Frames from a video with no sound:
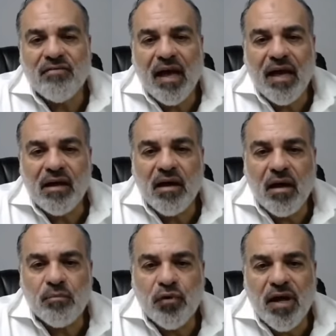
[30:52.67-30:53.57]
a
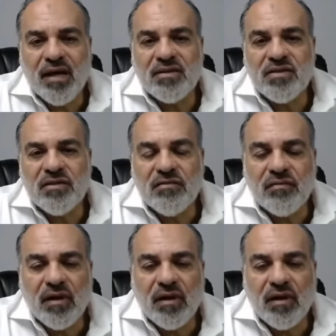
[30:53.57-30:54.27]
comprehensive